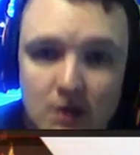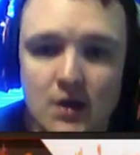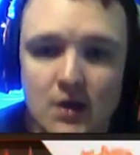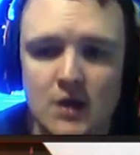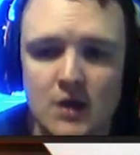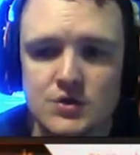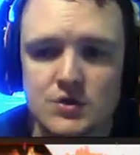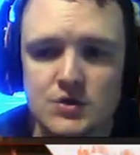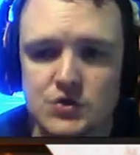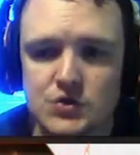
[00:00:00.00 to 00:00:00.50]

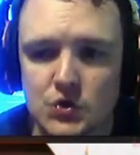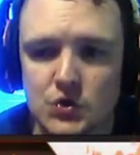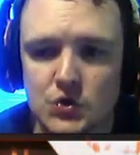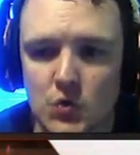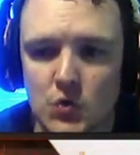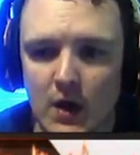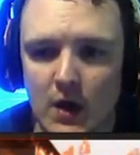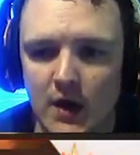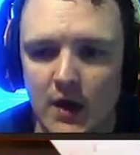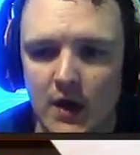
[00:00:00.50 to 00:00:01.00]
So
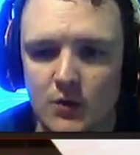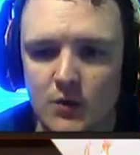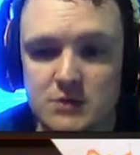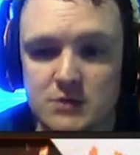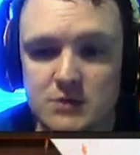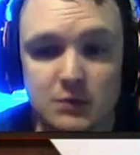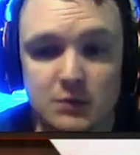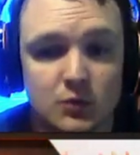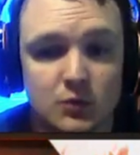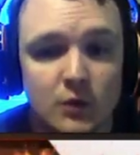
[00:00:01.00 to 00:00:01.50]
I always
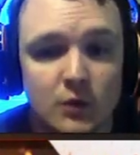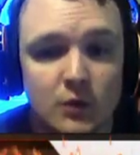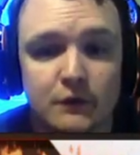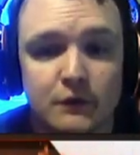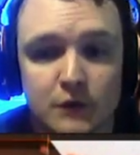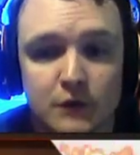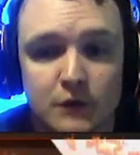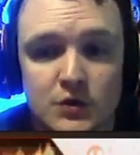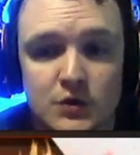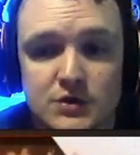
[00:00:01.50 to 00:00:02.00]
build one
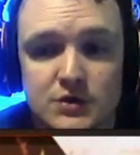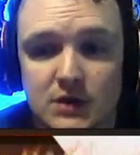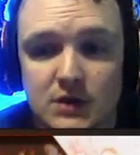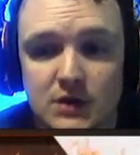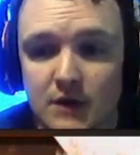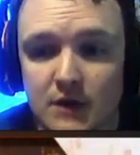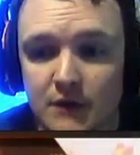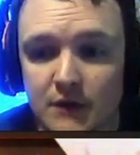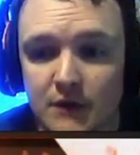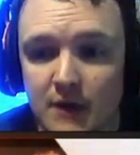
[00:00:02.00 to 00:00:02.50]
first. Then
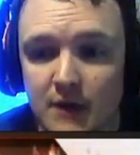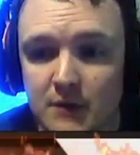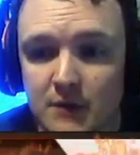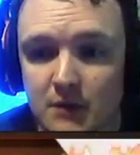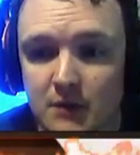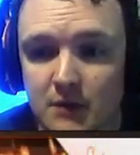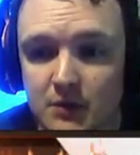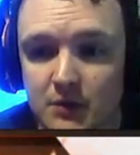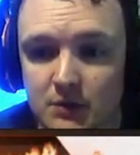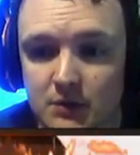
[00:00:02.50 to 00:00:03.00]
if I'm going to
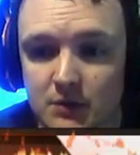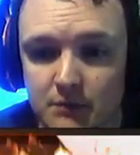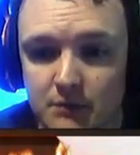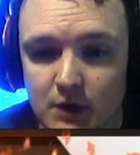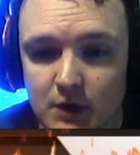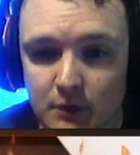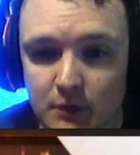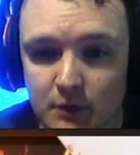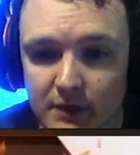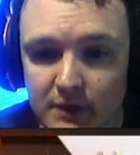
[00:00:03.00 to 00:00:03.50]
build a bigger
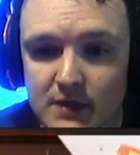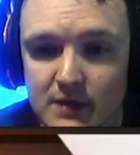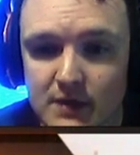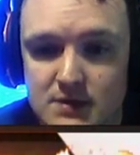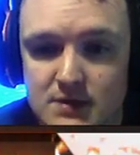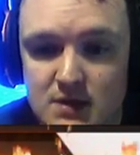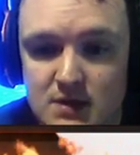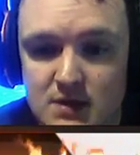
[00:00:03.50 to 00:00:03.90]
base,